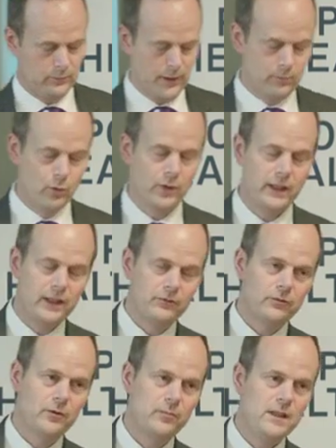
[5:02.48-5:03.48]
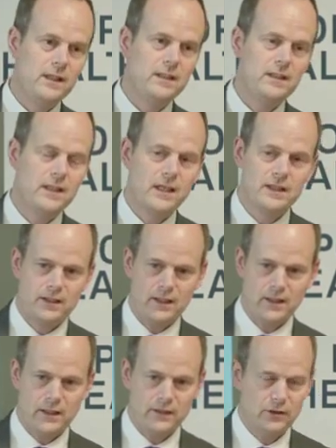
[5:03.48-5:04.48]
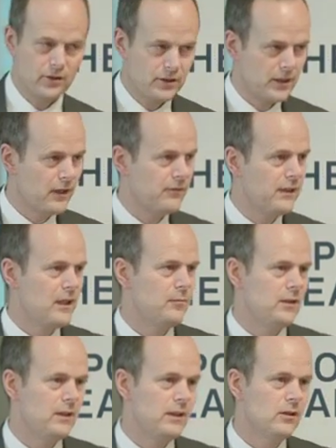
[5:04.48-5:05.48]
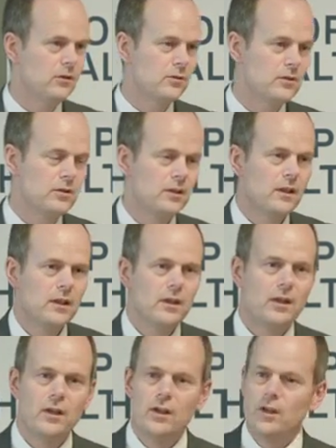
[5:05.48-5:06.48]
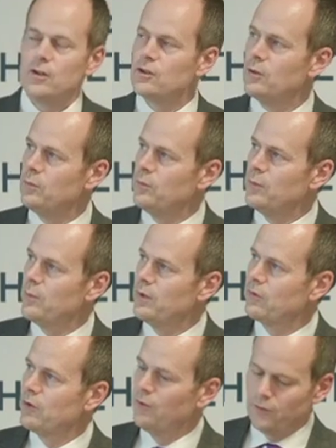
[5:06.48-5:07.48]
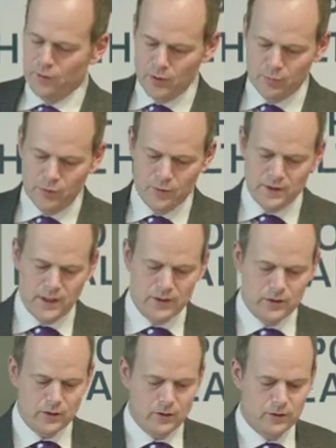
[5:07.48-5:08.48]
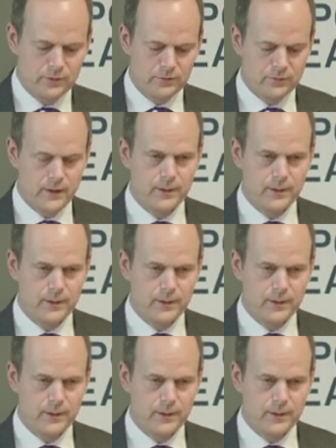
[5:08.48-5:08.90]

importing in from the ECS doesn't have the DM&D codes. So we've gone through a process of